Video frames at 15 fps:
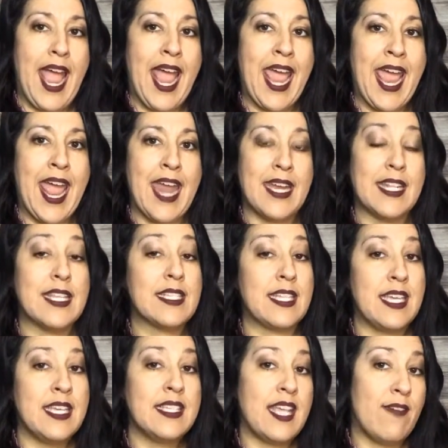And this
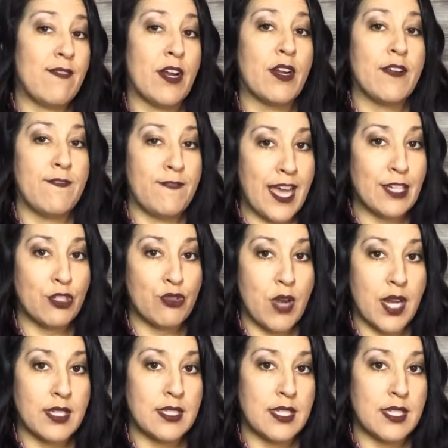is a very fast track